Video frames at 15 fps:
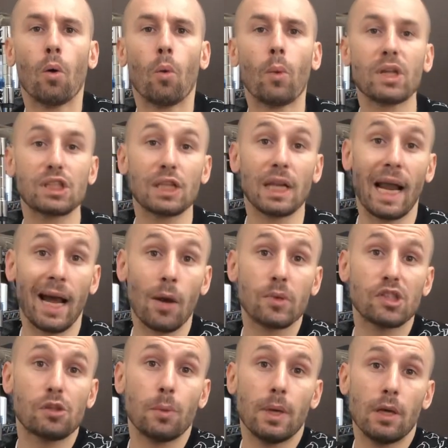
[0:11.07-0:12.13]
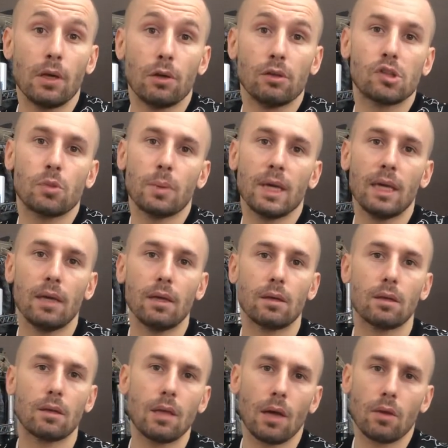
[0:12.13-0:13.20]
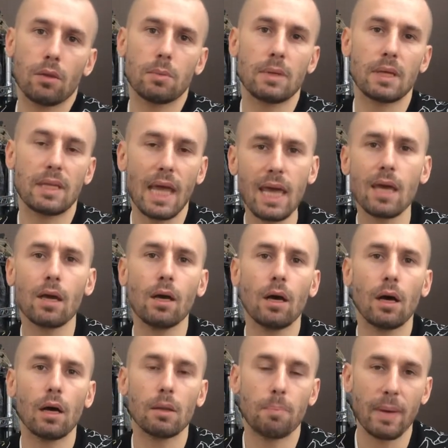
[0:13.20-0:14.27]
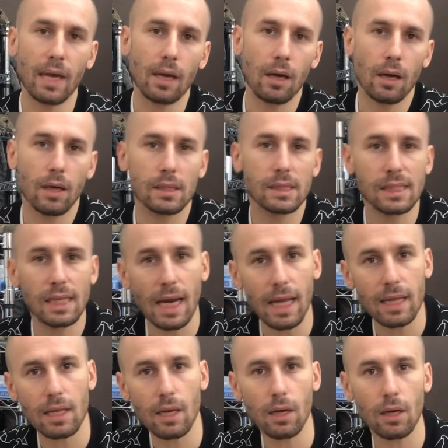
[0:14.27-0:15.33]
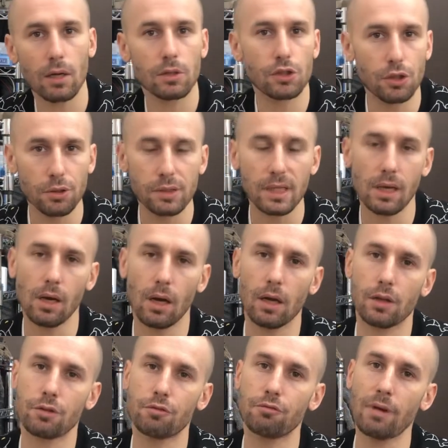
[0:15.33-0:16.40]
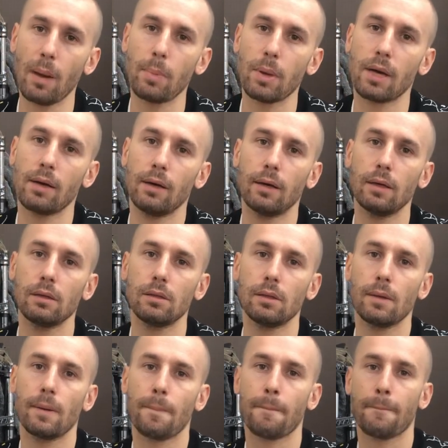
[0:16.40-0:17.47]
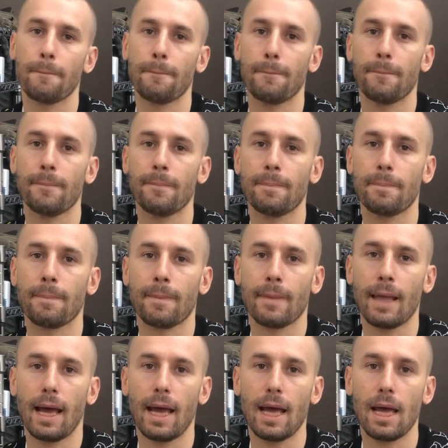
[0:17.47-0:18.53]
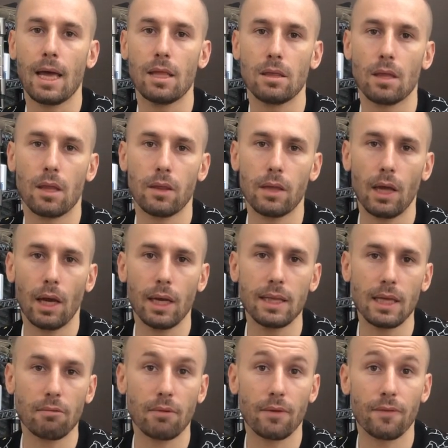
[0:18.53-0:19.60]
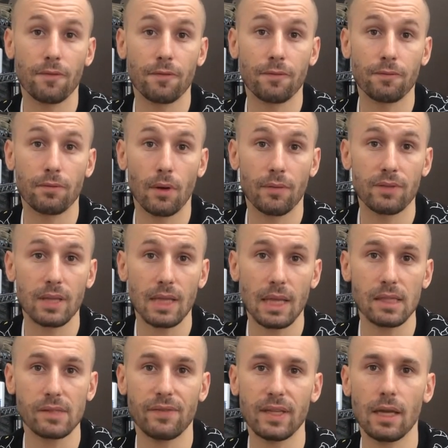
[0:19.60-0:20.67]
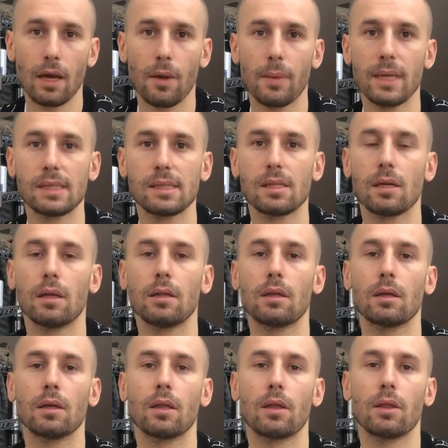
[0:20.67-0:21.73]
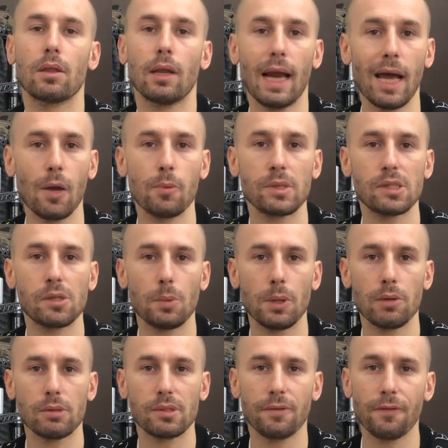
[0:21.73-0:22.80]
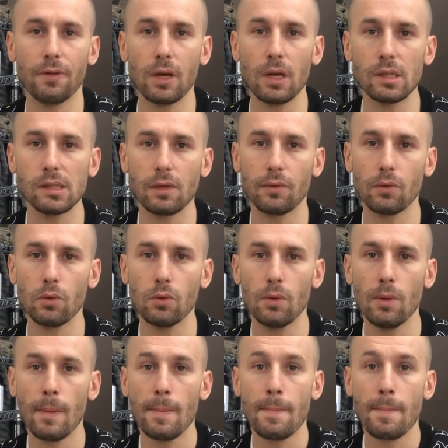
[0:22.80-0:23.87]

which language do we use? Do we tell them to take a card, pick a card, select a card, choose a card, grab a card? And the idea of today's video is that the language you use, first of all,